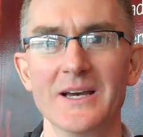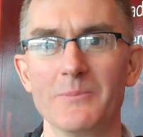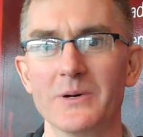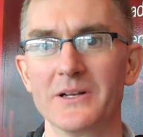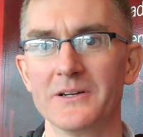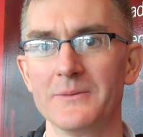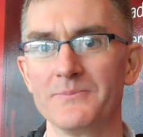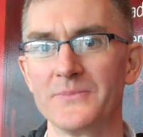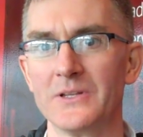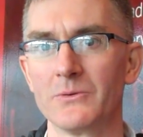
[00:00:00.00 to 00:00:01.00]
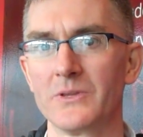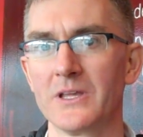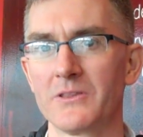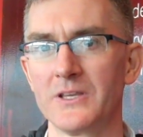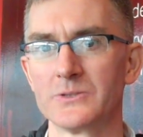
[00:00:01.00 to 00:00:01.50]
But the
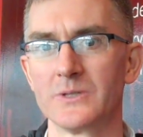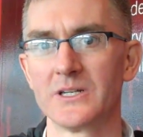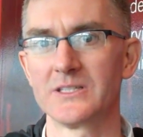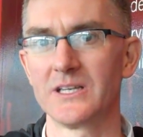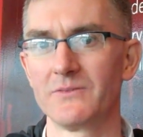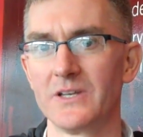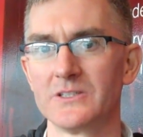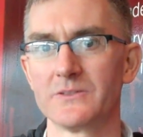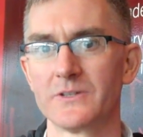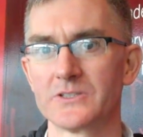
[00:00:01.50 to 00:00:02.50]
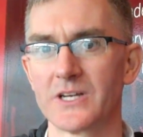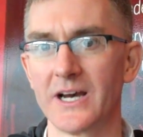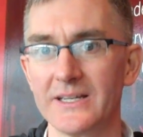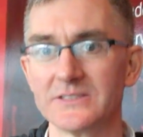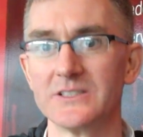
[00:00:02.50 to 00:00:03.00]
other things, we got to take advantage of our
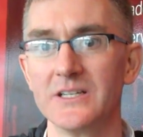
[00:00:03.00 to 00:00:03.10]
size.